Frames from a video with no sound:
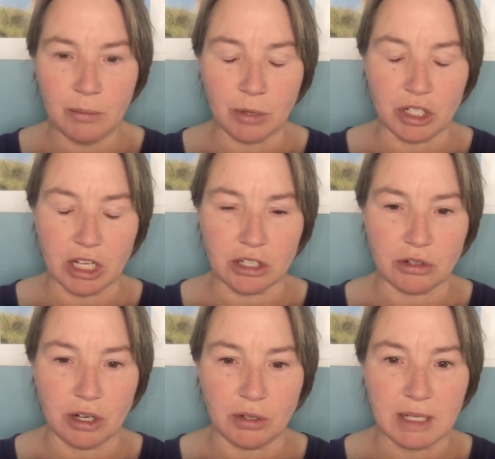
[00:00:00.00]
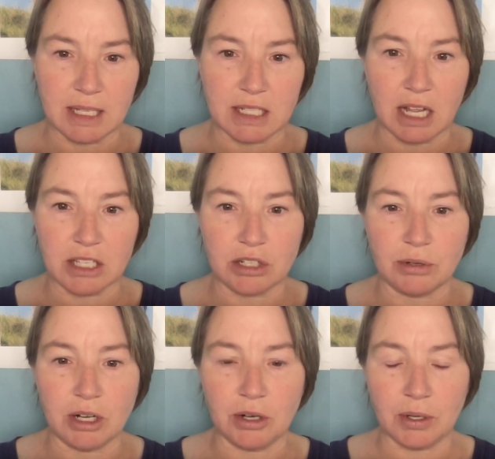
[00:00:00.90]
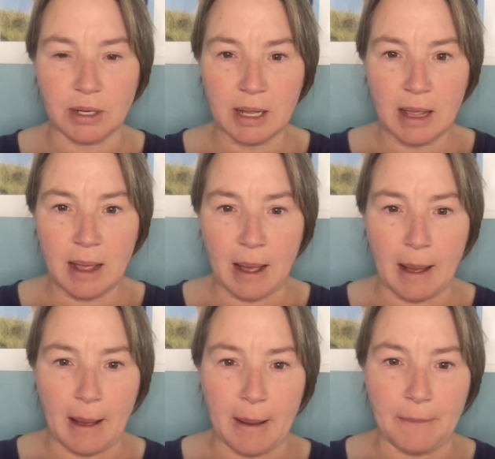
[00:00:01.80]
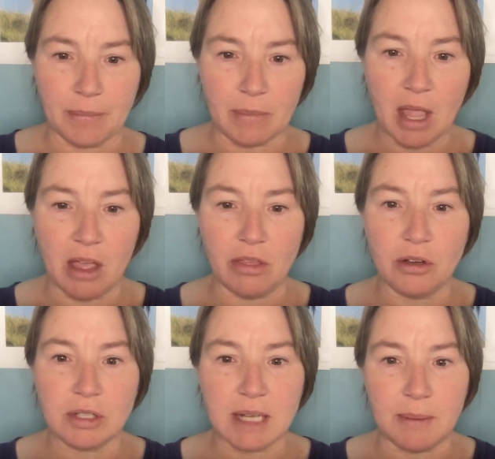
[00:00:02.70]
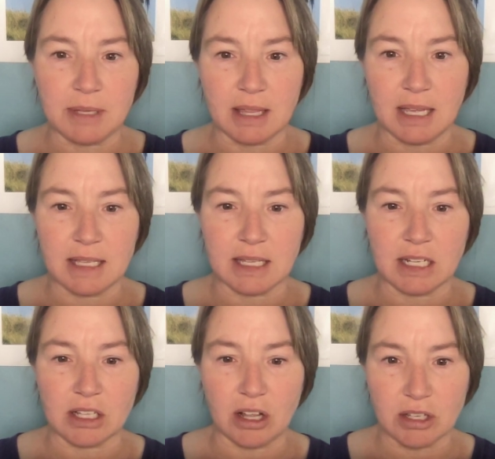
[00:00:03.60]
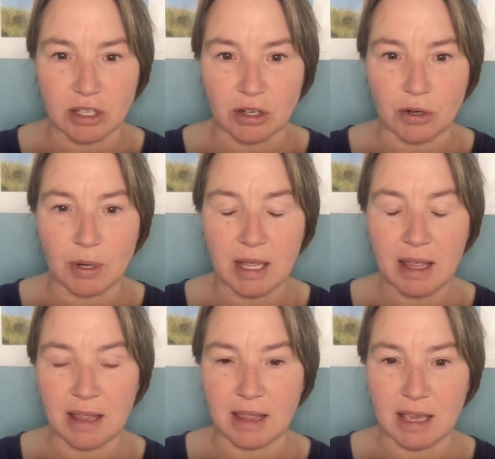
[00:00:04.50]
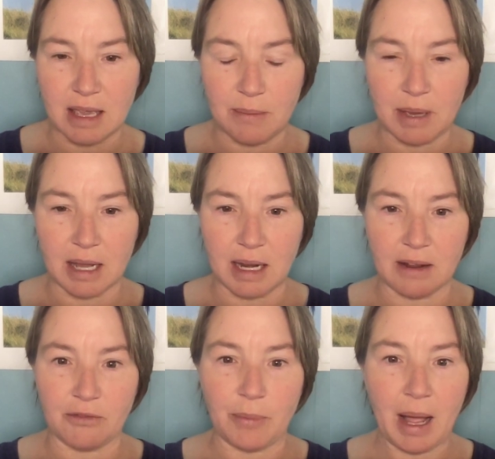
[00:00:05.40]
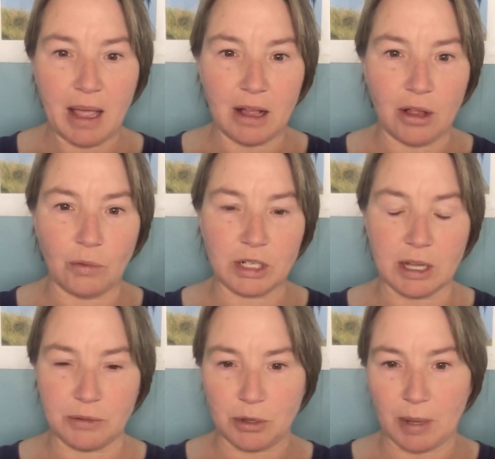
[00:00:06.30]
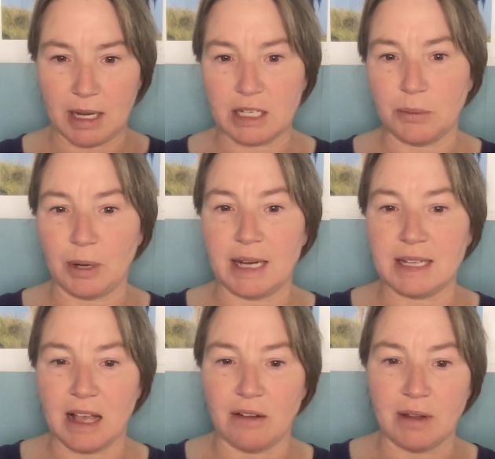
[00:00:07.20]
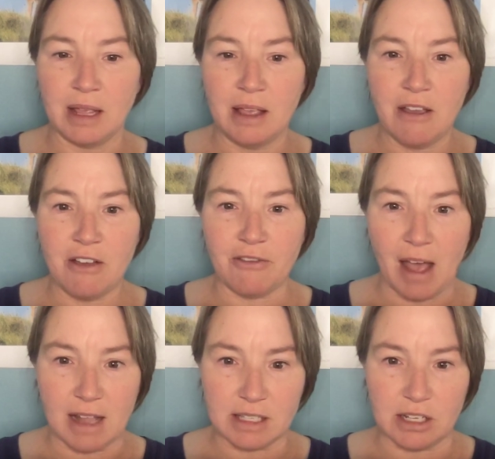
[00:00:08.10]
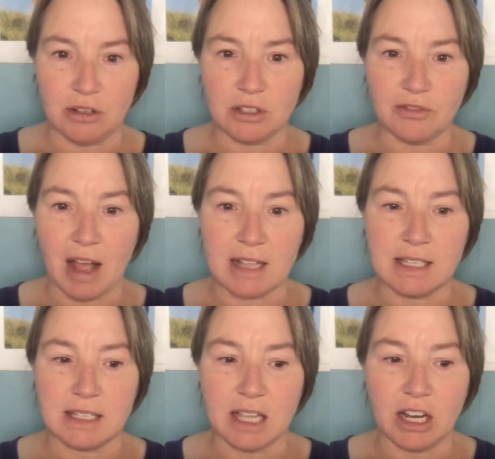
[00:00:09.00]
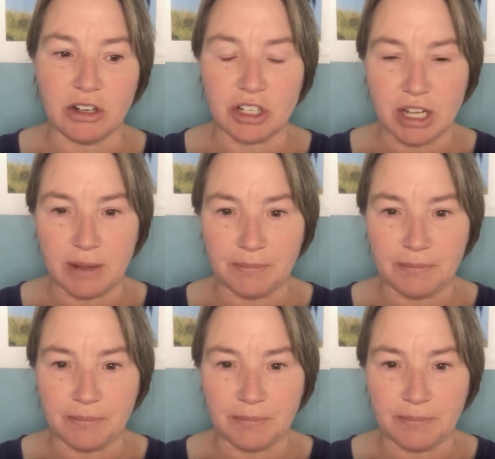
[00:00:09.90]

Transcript: progesterone, testosterone, Um, and those types of things. And it's also the beginning of bile, which helps your body to break down fats and use fats as energy.